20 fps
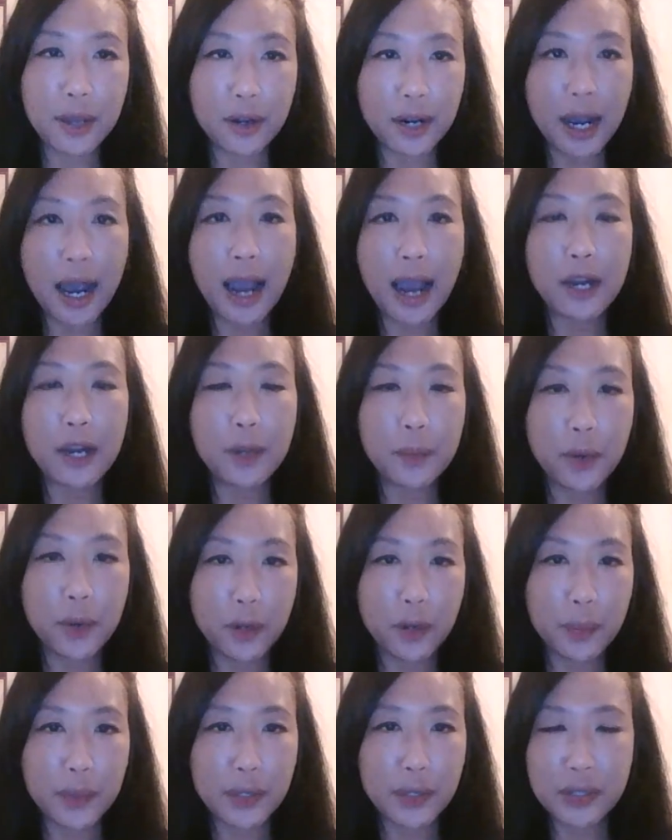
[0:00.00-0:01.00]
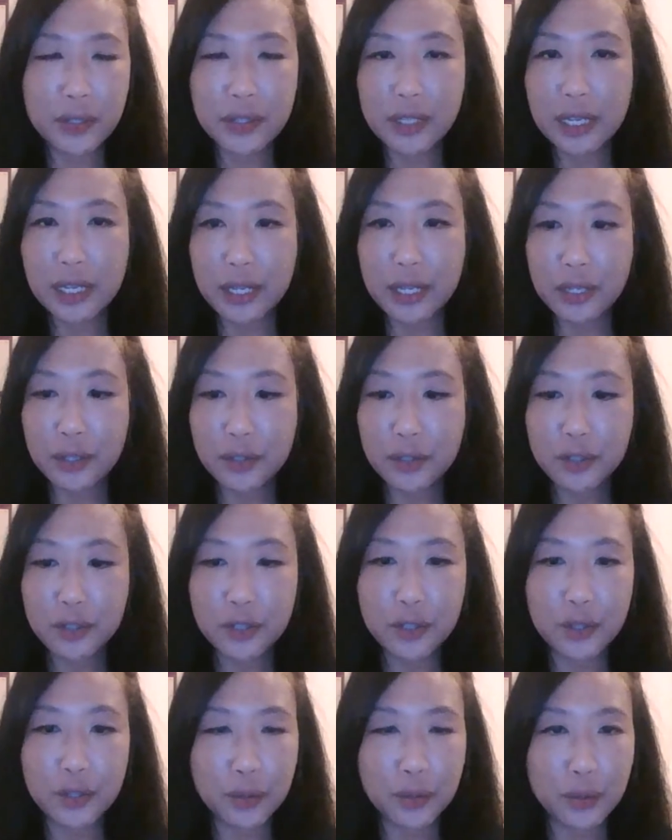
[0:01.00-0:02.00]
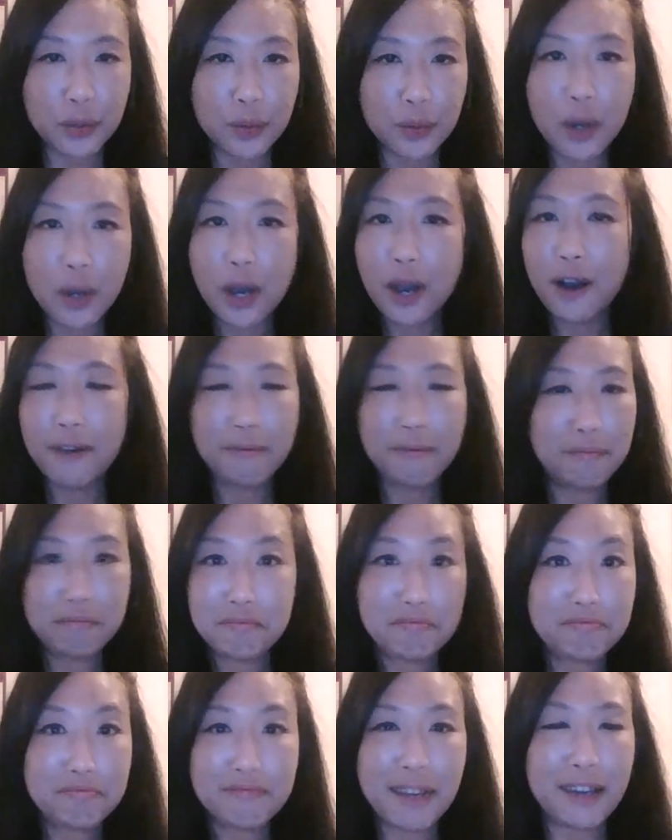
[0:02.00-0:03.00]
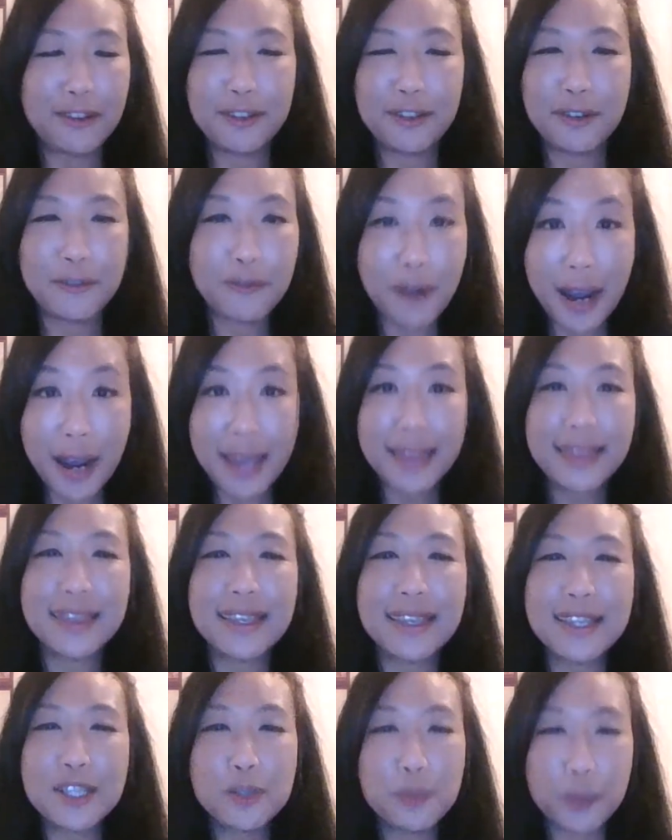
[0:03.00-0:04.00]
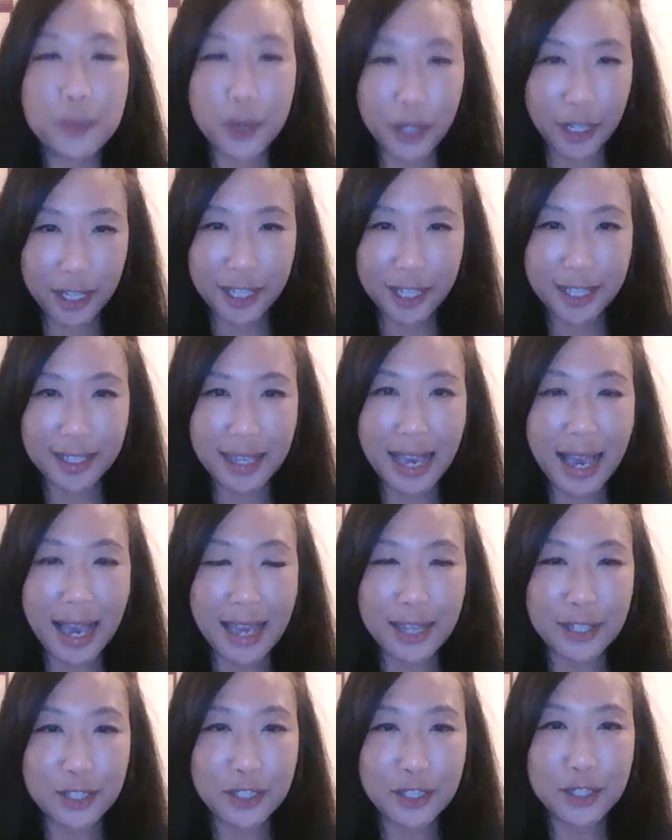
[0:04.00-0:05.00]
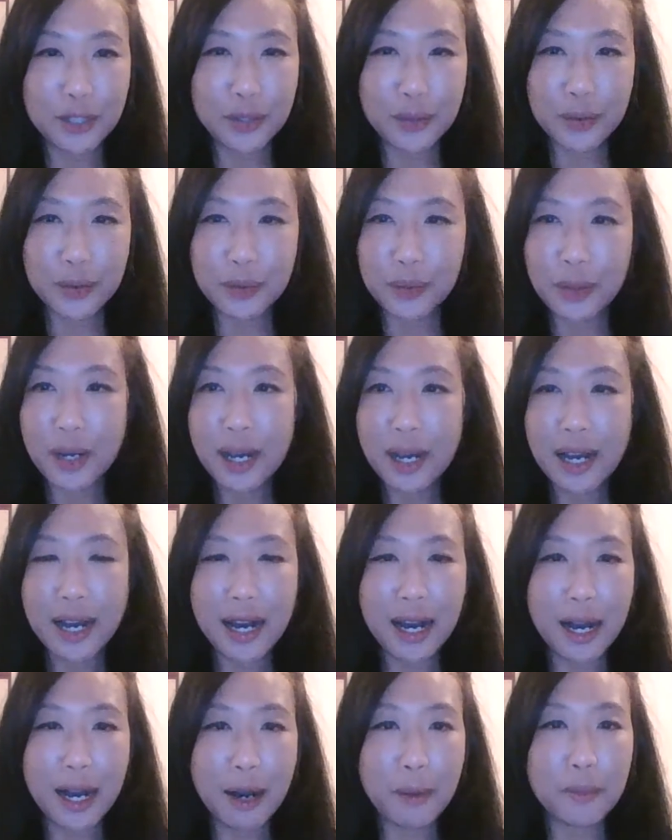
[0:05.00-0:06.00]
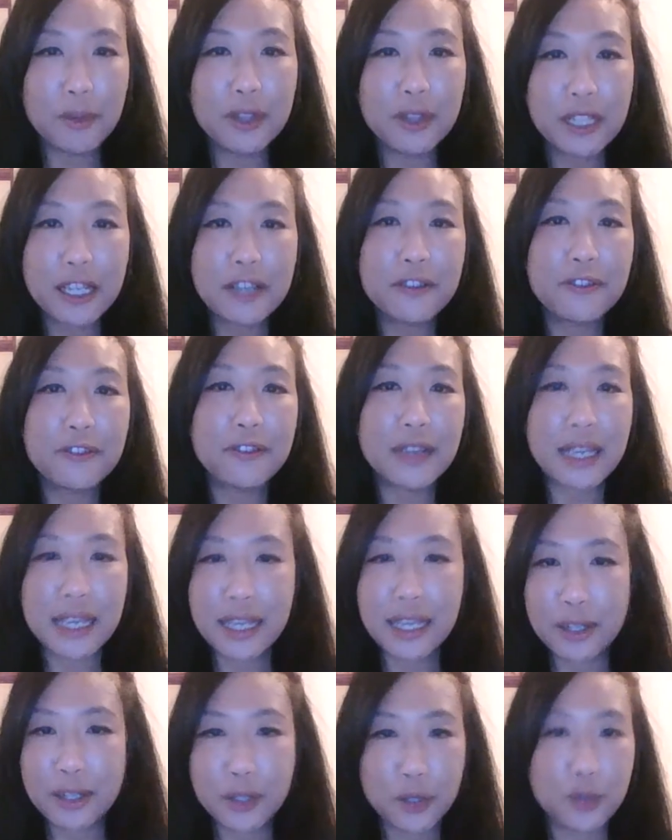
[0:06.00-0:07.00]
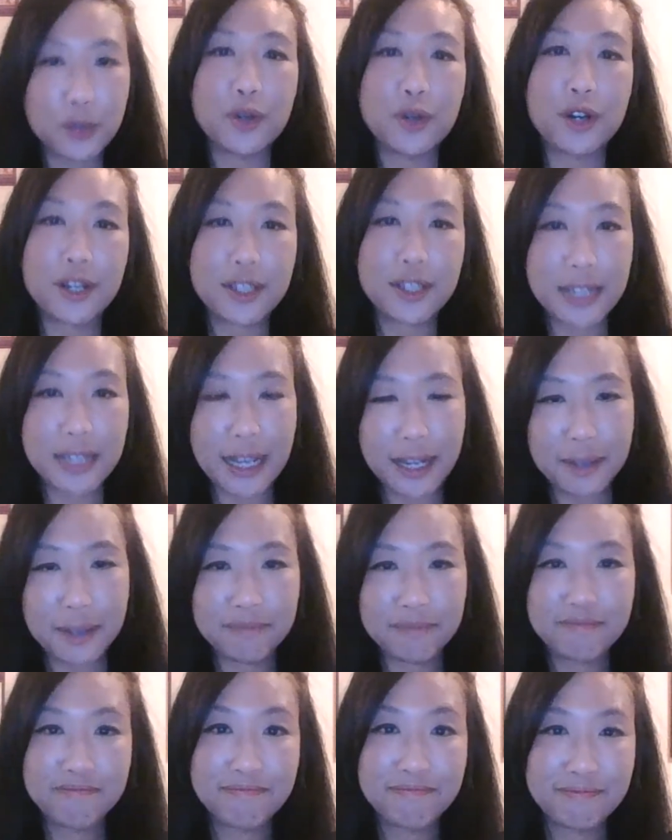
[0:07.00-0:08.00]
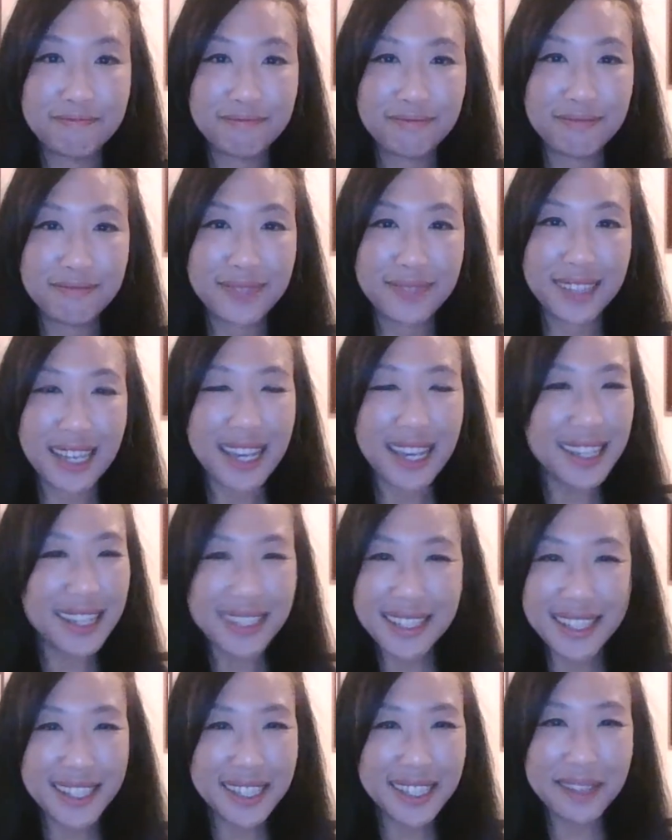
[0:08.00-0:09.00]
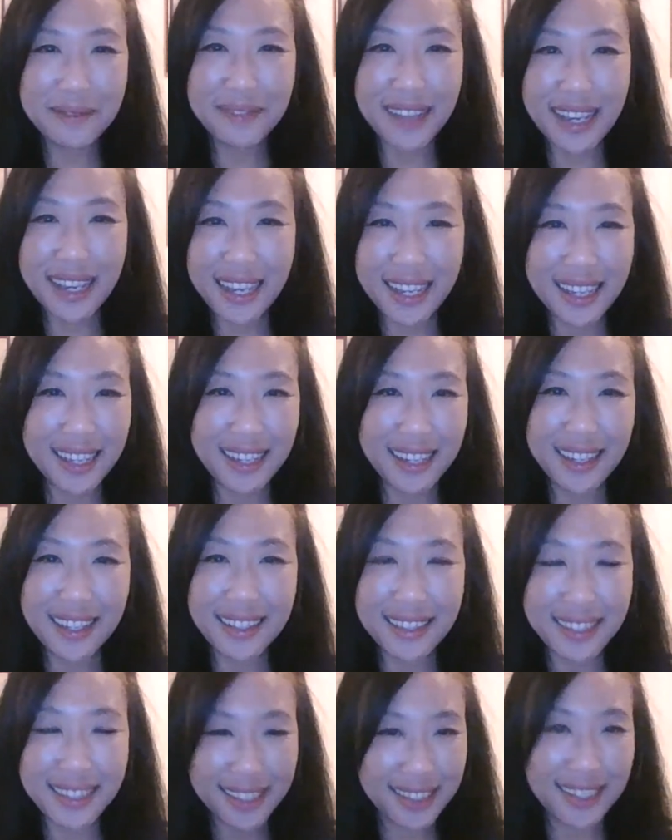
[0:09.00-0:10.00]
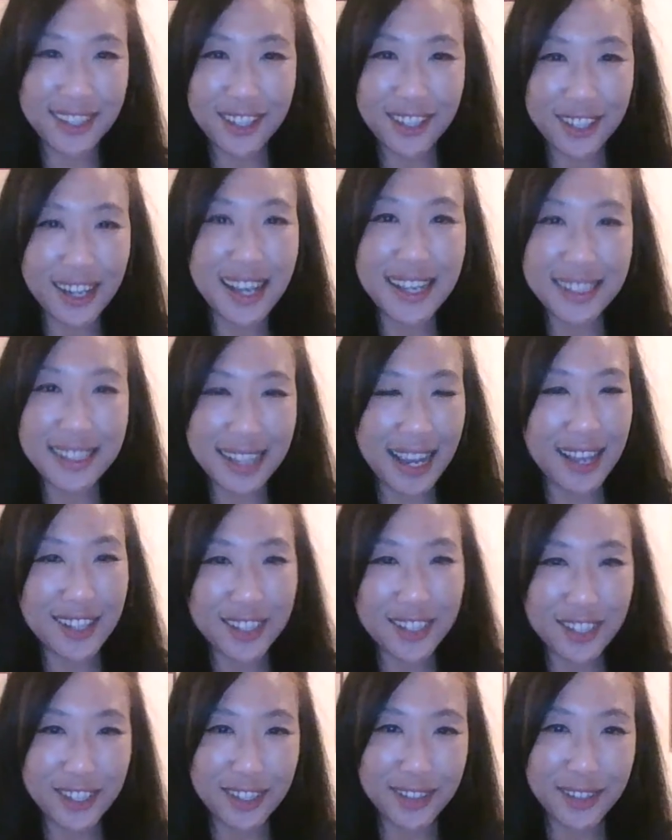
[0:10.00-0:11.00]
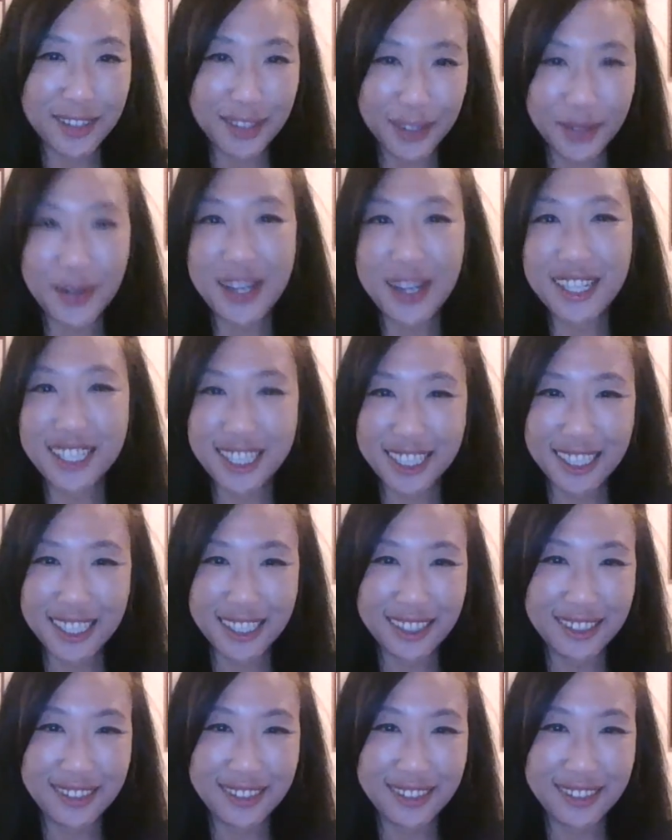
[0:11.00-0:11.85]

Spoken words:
your higher purpose is to, I don't know, write this book and to live in New York State." It doesn't seem like the seer has answered the question,